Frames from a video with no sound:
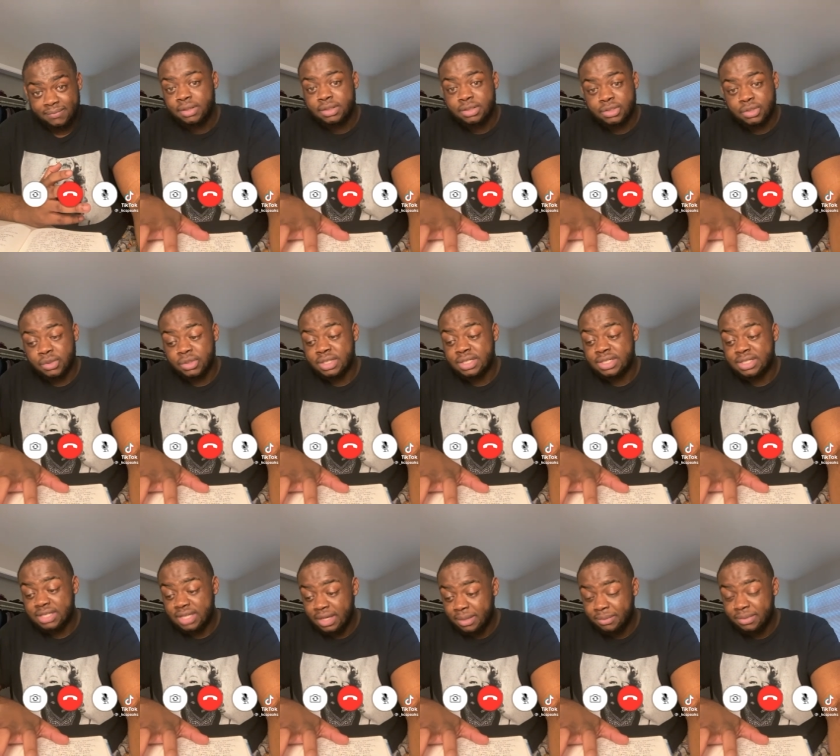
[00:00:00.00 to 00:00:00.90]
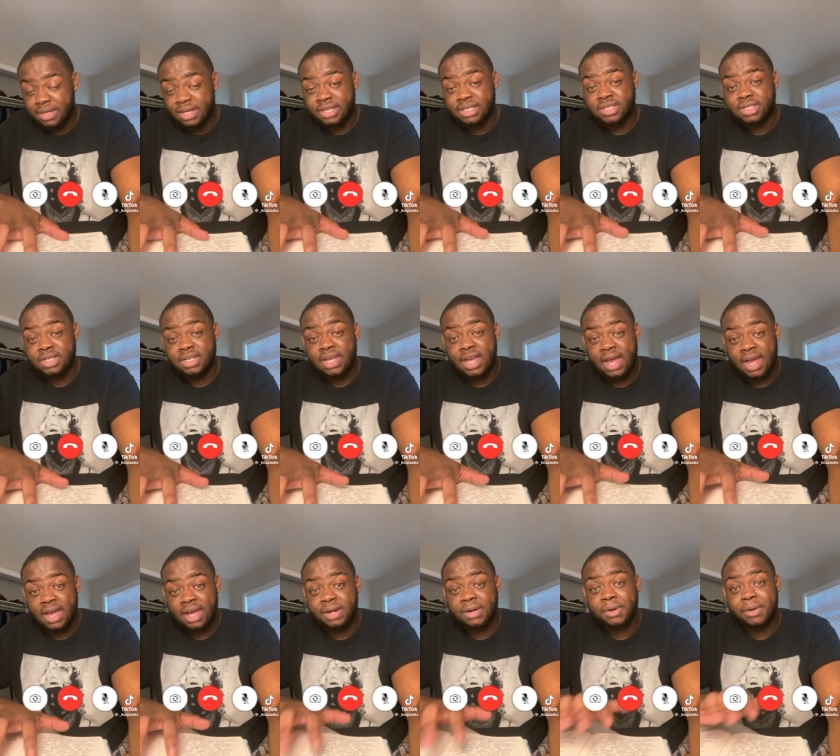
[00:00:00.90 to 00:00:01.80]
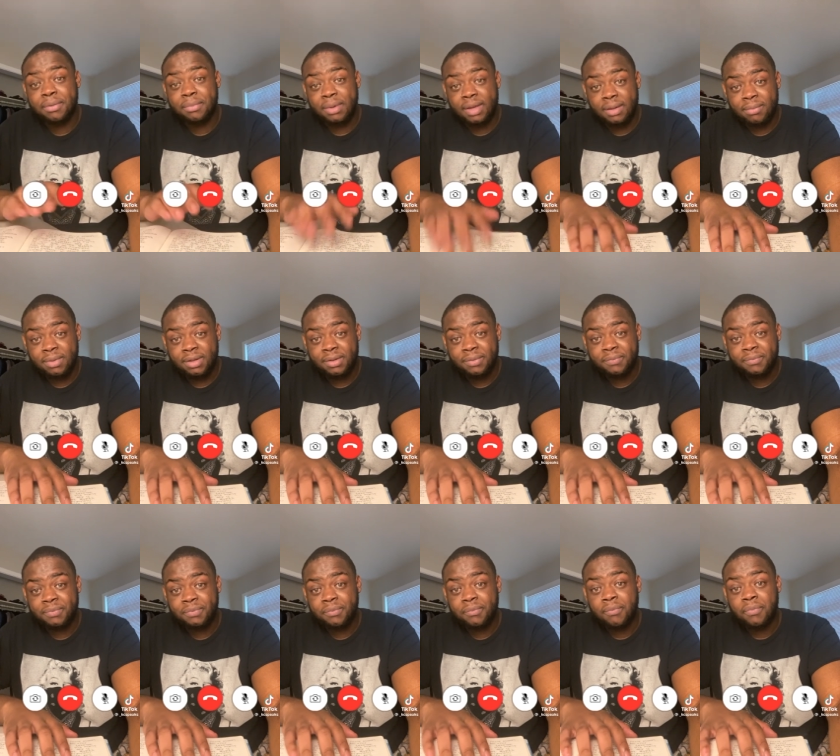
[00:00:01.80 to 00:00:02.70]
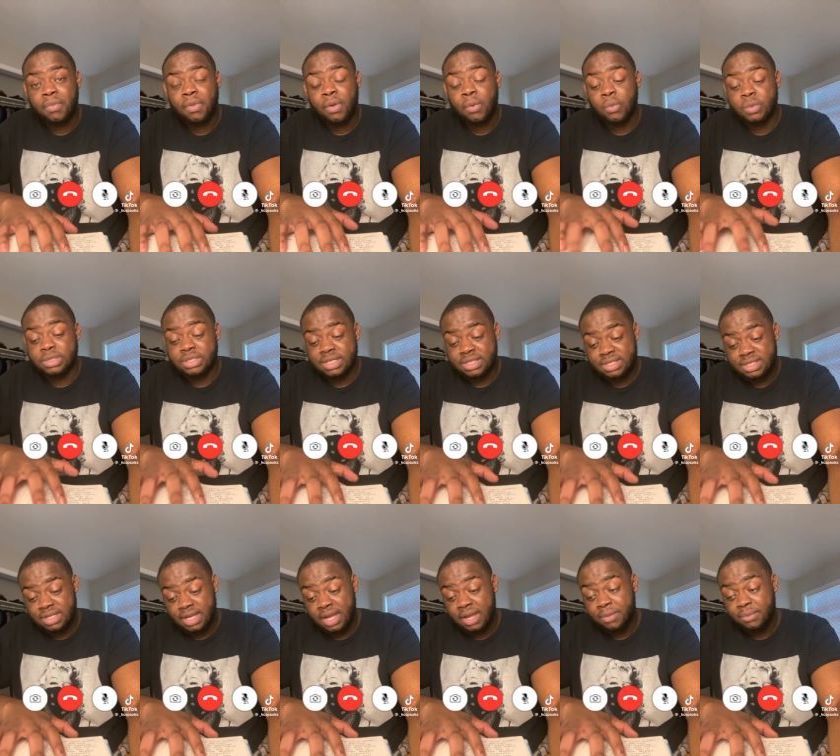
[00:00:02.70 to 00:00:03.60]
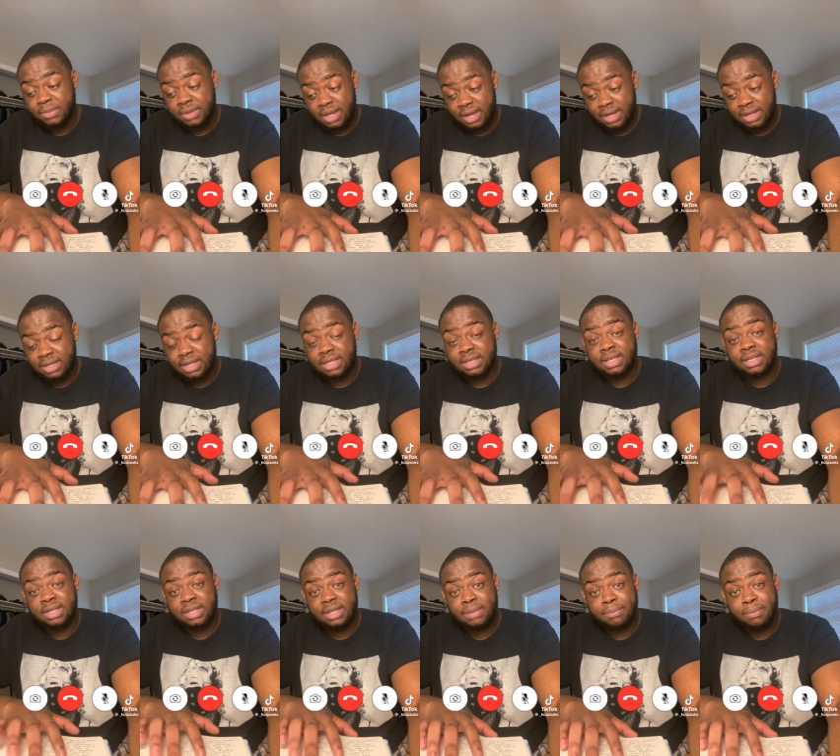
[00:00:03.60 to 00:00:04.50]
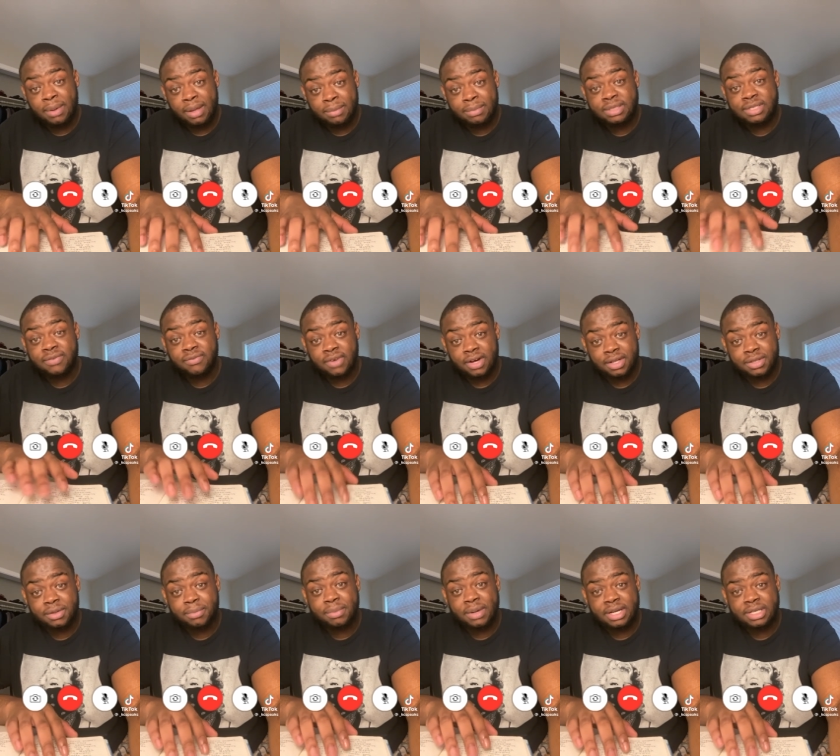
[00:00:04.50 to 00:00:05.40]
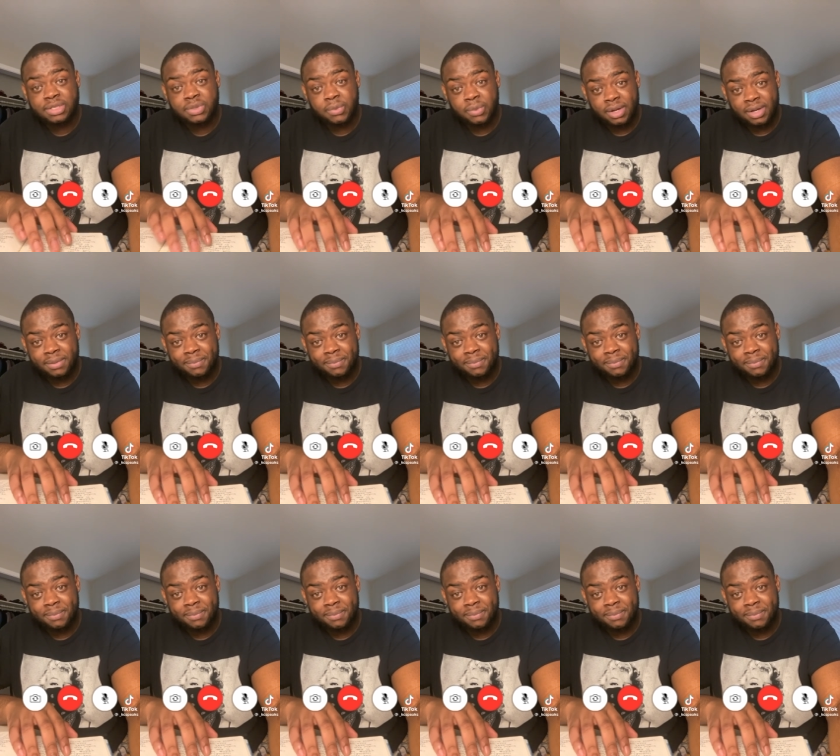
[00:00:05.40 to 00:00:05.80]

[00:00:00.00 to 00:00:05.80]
So the same day she had her baby was the same day that the baby's father passed away.